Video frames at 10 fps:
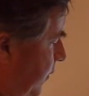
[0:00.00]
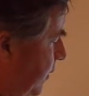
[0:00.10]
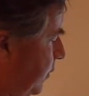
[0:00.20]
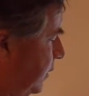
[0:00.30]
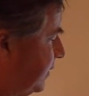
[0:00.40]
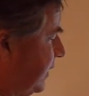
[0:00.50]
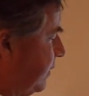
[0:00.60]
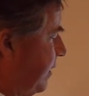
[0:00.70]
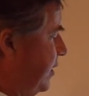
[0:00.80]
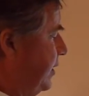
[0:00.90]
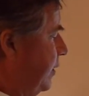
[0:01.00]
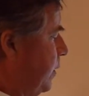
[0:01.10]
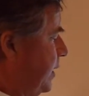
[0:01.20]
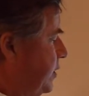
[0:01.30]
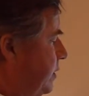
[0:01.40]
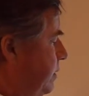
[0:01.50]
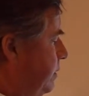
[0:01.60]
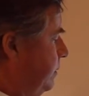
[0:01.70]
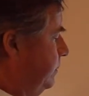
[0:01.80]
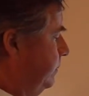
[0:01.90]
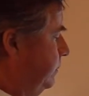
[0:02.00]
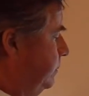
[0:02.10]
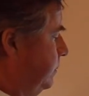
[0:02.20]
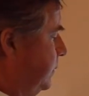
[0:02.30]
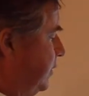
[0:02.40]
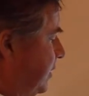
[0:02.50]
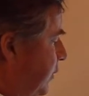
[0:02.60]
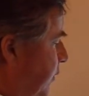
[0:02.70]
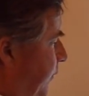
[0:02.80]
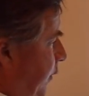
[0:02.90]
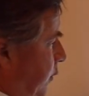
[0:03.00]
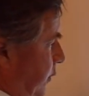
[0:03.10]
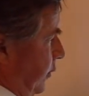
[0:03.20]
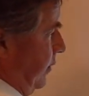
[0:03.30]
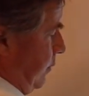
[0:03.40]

vertical acceleration equation. Centrifugal due to